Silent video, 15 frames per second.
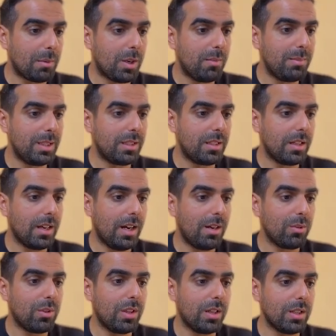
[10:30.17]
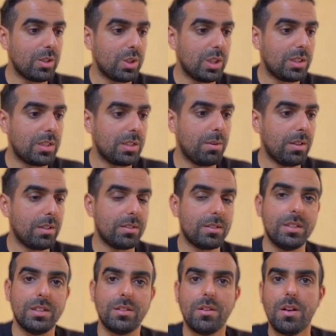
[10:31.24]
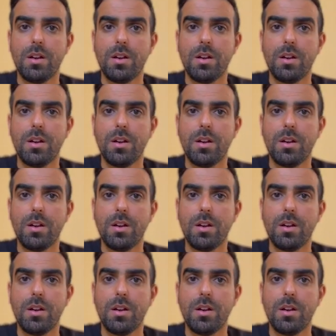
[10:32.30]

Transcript: commenting out the JIT part here